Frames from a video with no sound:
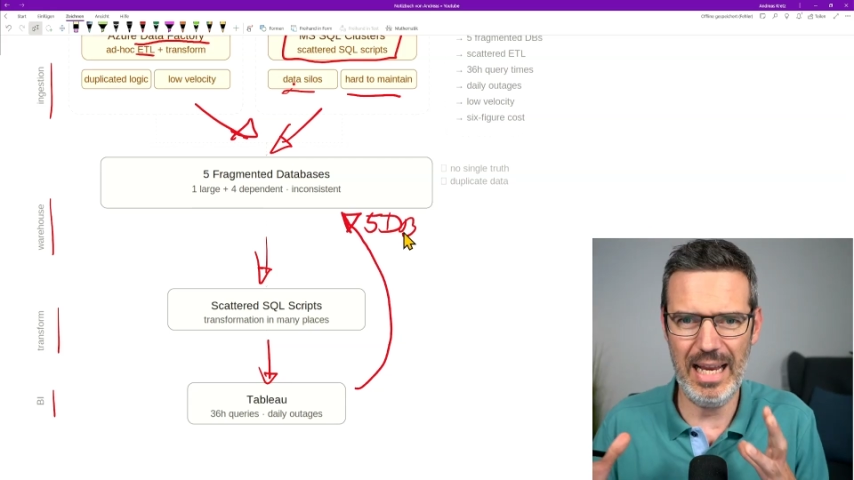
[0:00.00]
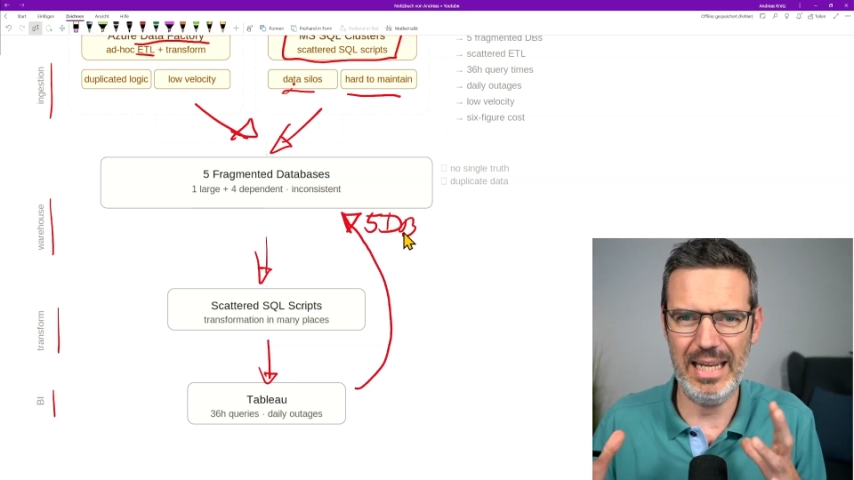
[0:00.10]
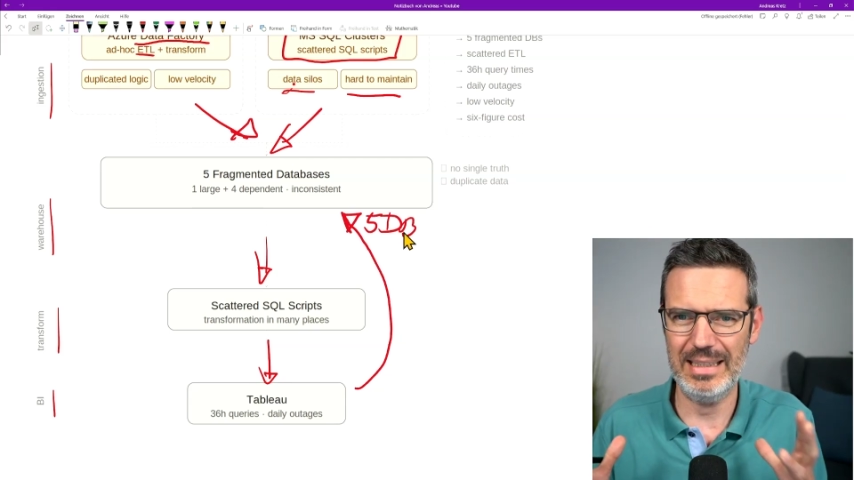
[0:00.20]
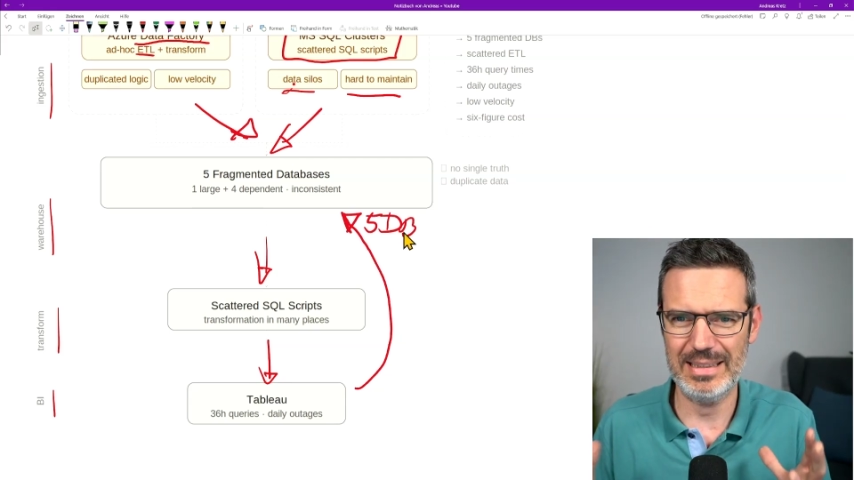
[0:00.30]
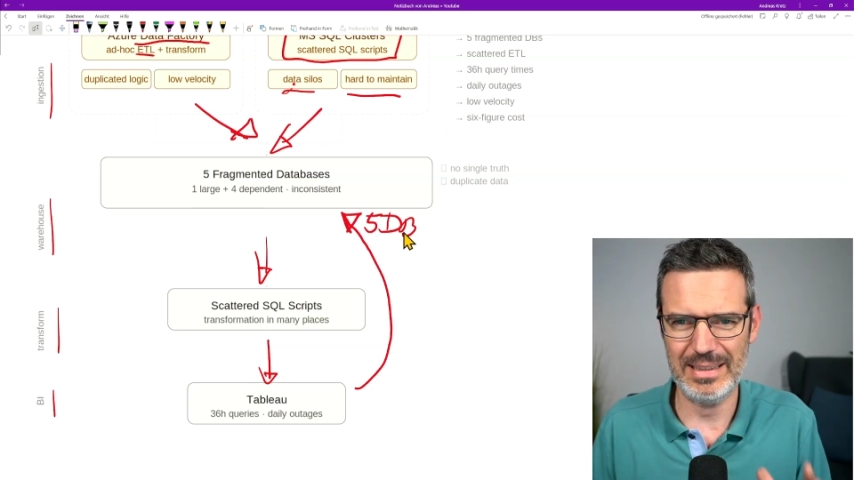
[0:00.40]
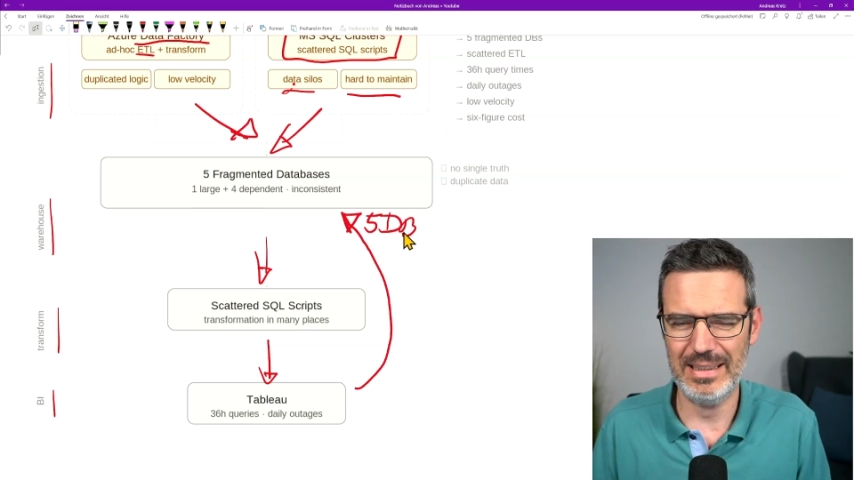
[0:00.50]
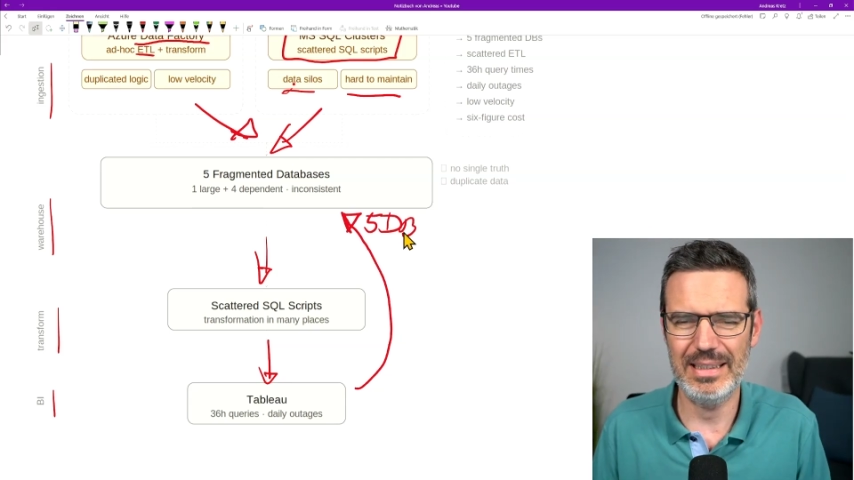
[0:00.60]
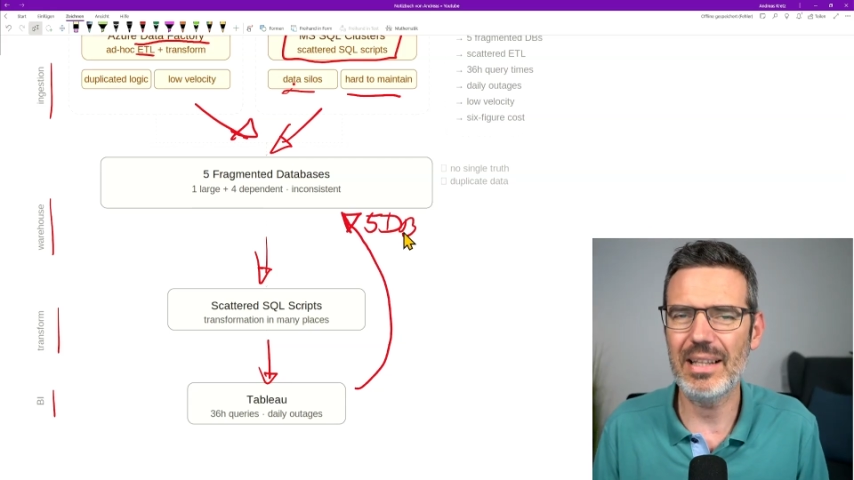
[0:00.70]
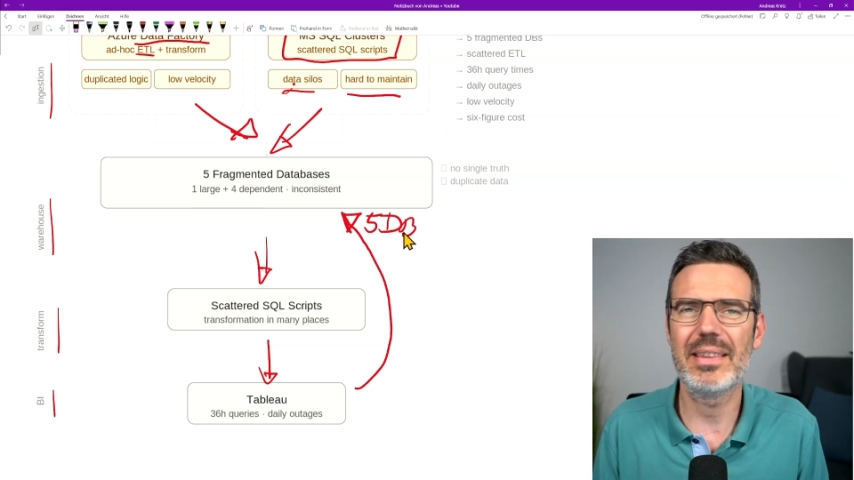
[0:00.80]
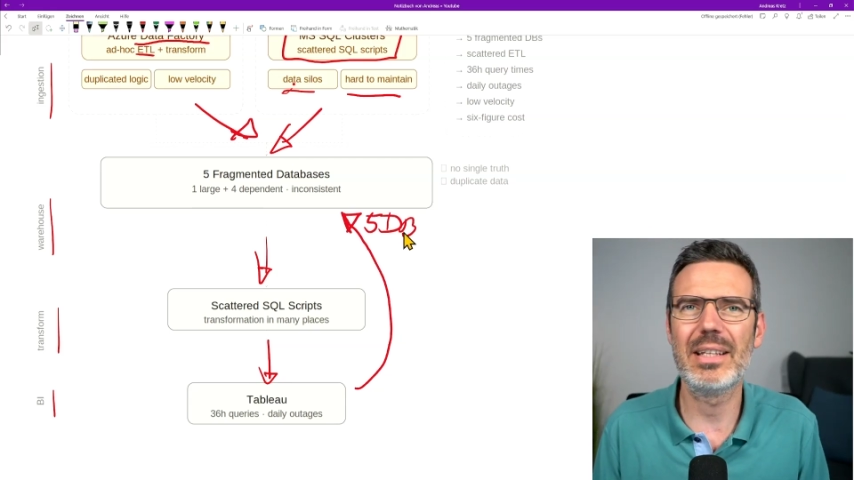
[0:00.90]
And
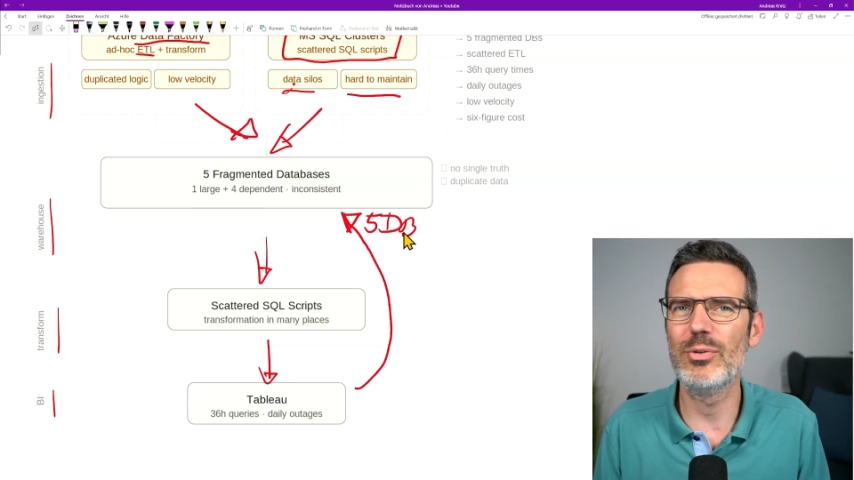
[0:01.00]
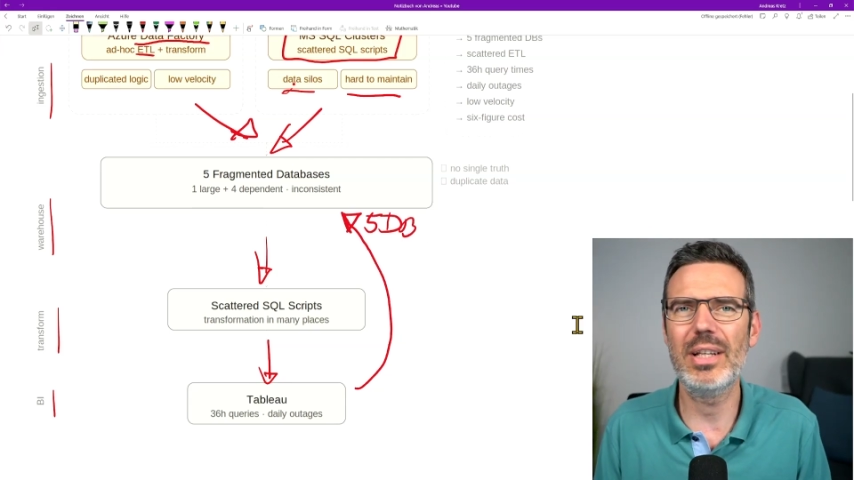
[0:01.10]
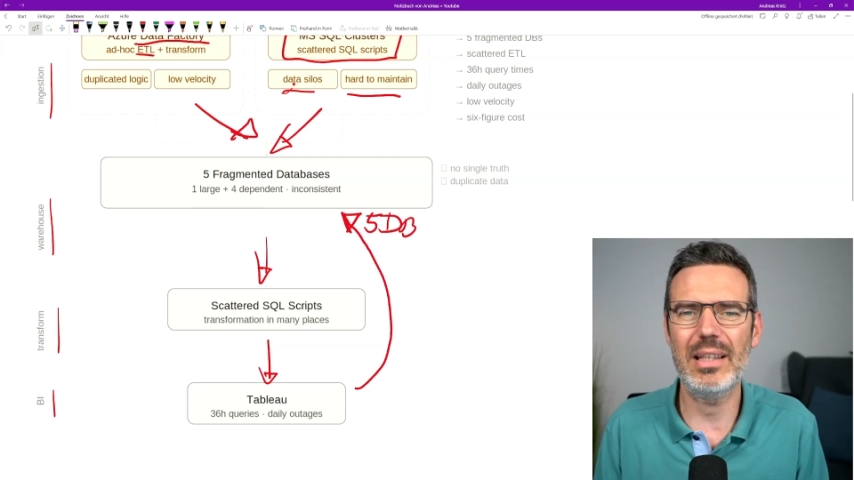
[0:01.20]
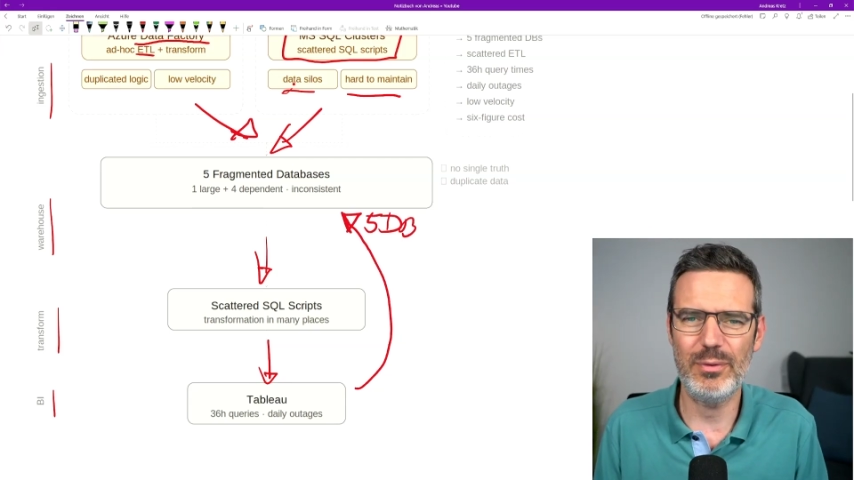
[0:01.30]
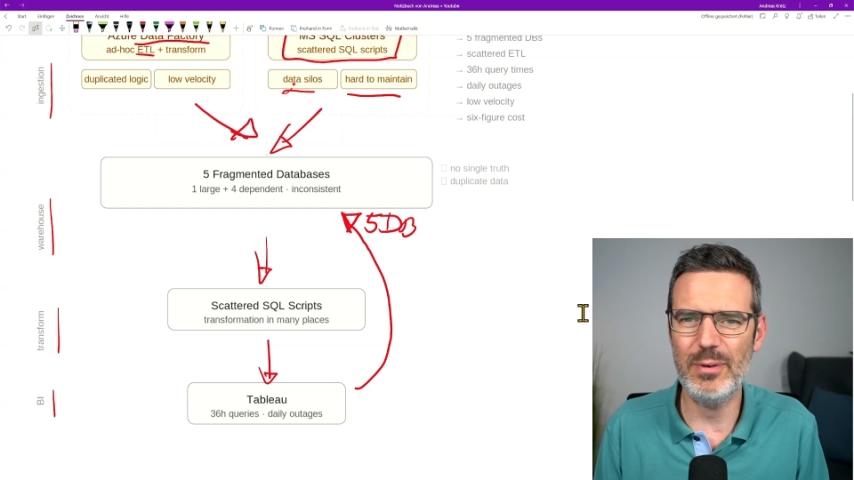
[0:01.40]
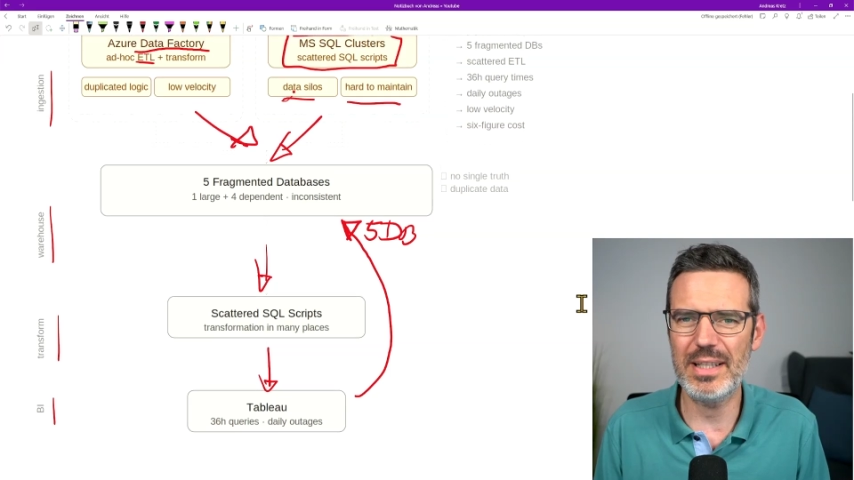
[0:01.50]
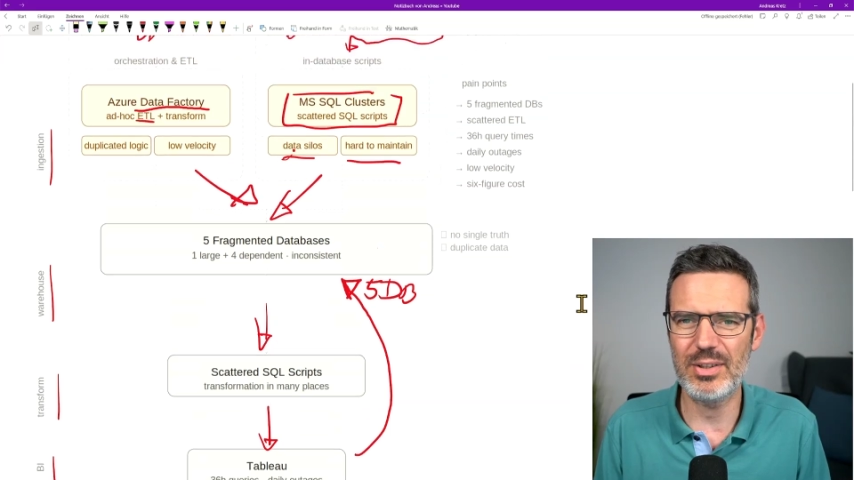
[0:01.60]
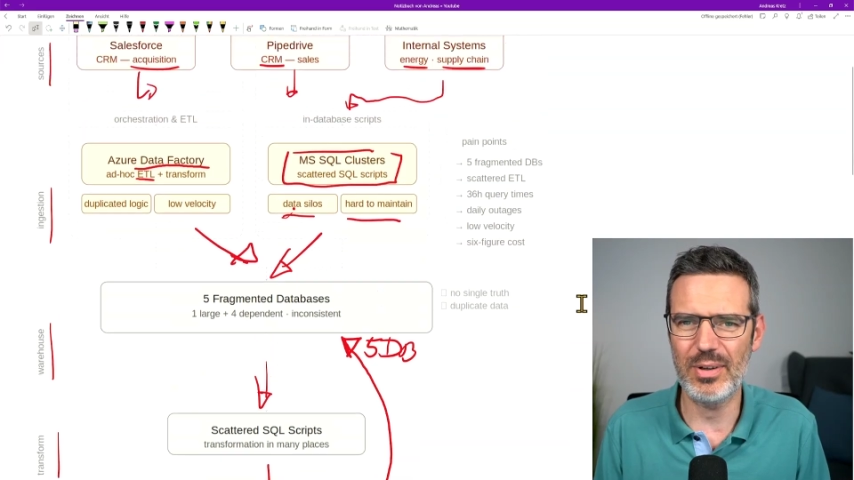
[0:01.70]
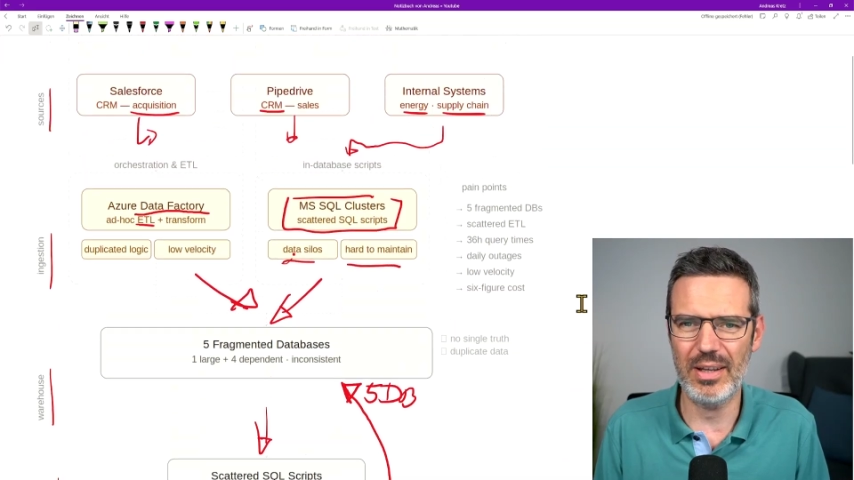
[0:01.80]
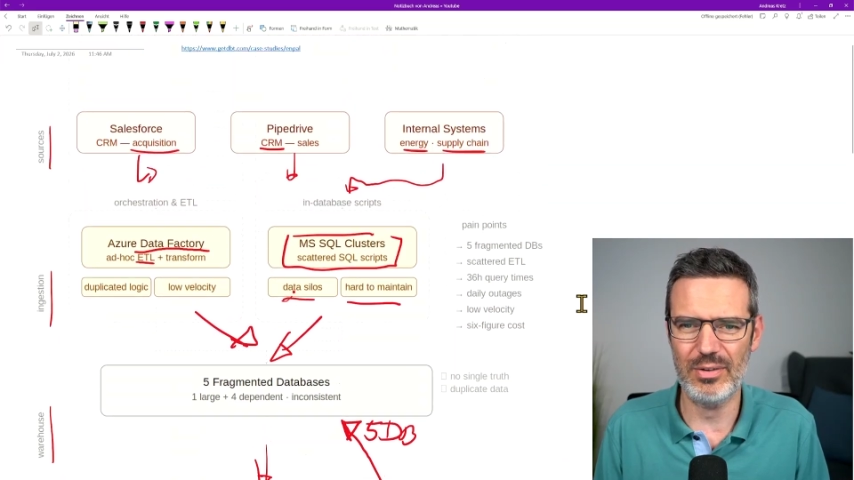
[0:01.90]
nothing really fits
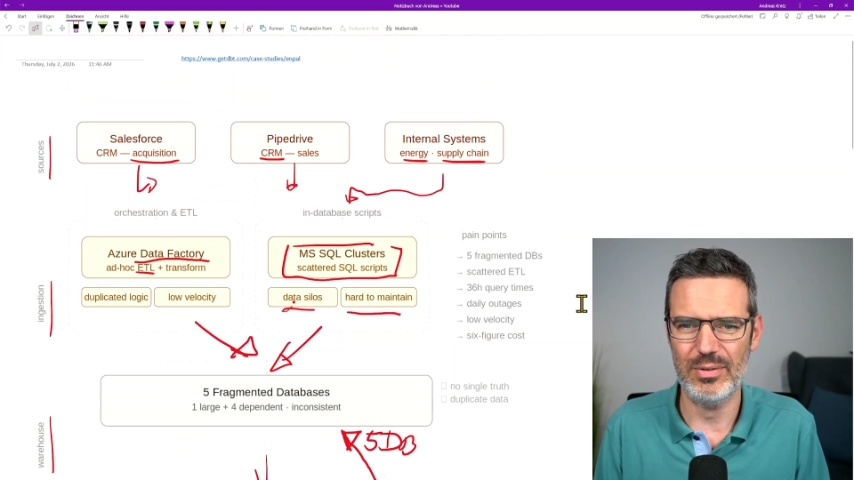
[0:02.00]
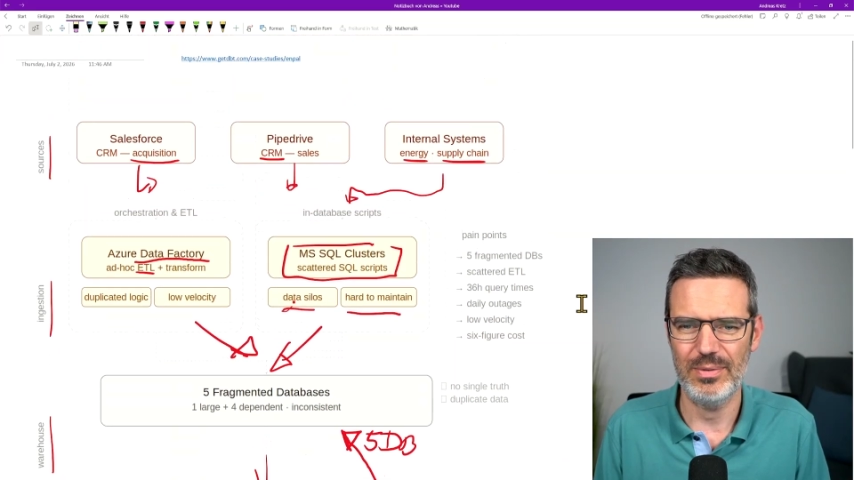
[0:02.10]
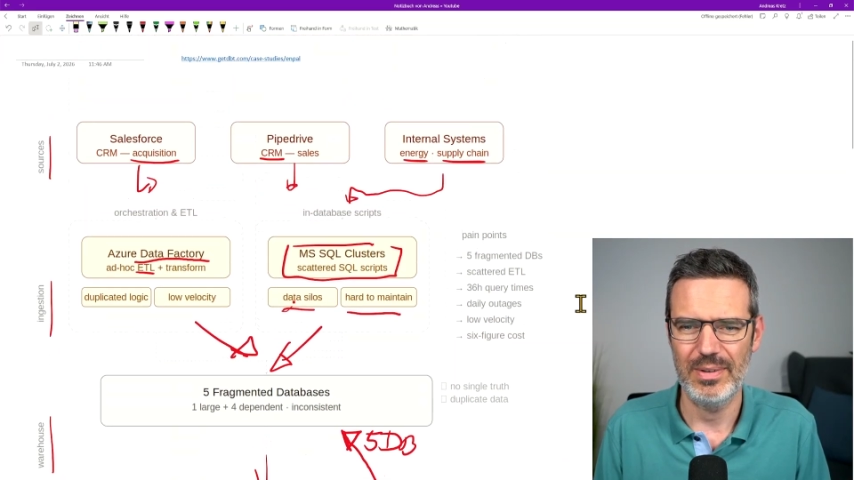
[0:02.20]
together.